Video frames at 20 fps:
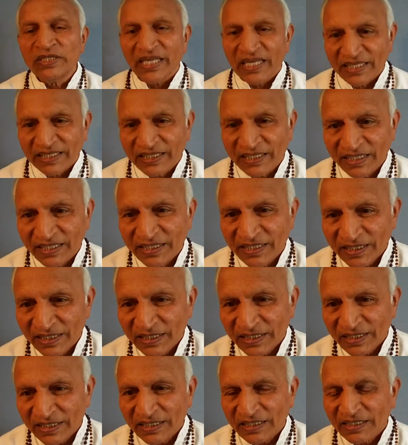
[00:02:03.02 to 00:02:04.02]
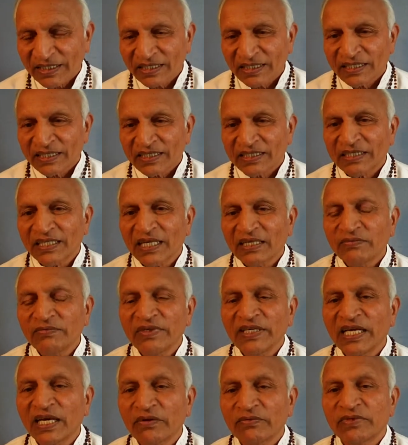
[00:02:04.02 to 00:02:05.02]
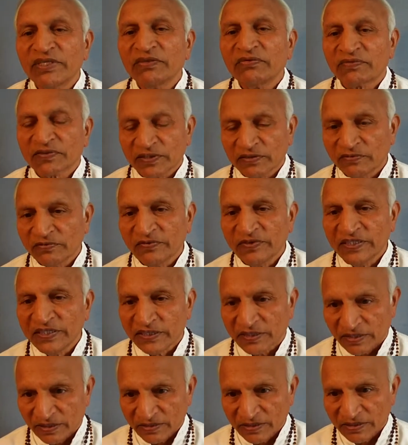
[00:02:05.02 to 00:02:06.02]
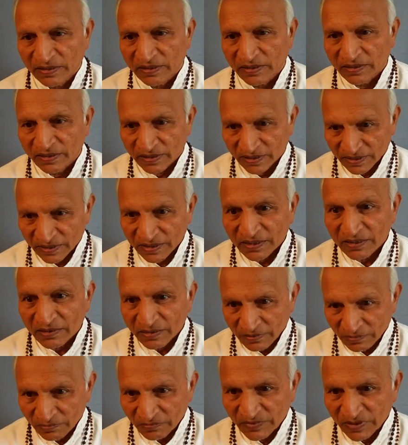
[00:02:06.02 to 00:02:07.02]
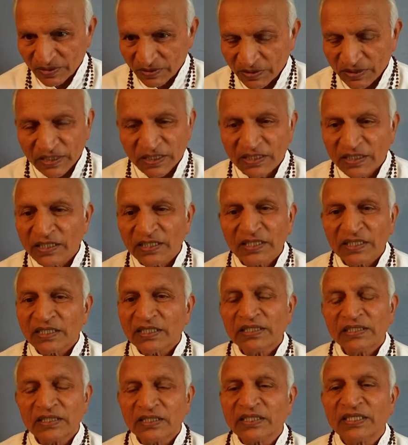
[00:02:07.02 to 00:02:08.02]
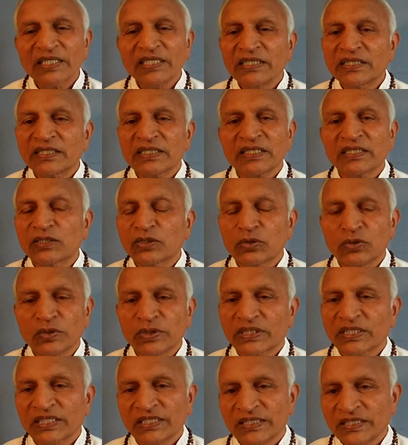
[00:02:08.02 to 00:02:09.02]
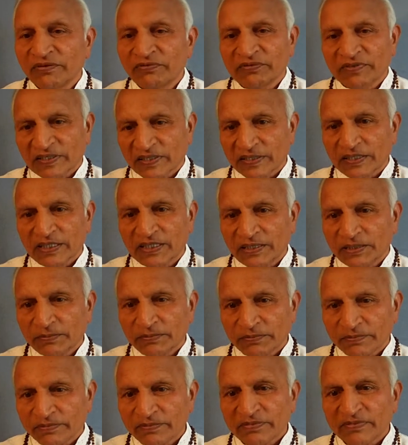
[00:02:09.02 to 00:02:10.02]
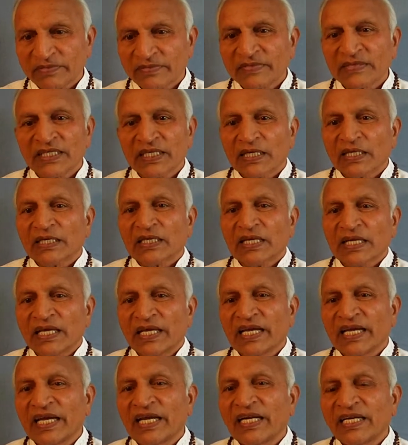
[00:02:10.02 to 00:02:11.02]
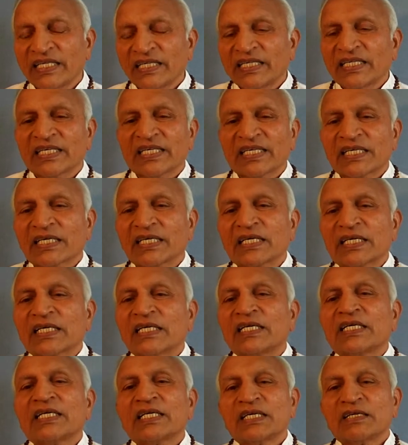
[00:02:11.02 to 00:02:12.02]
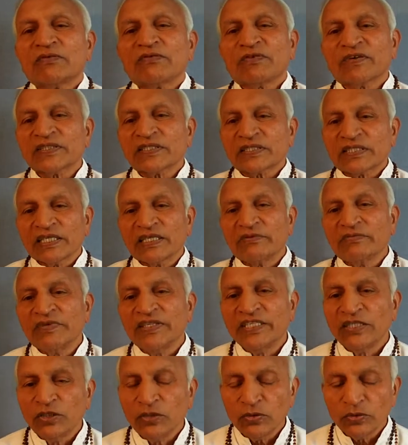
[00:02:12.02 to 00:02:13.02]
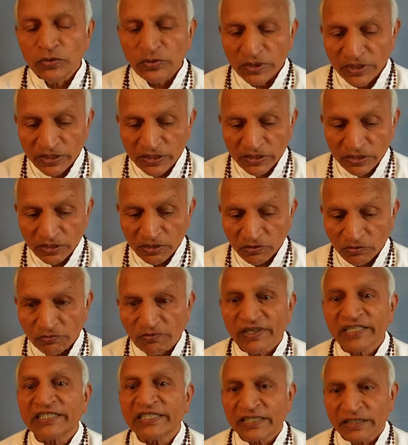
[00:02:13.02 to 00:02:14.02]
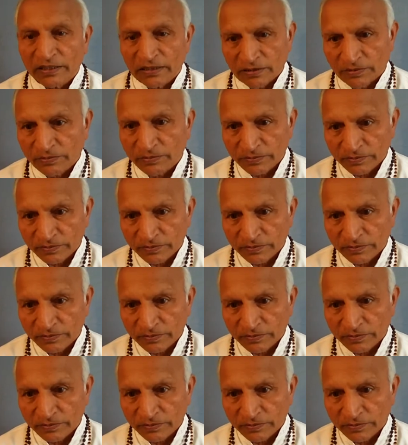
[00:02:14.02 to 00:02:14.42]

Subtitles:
that, then we have different vision. We see situation differently. And first thing we do is question.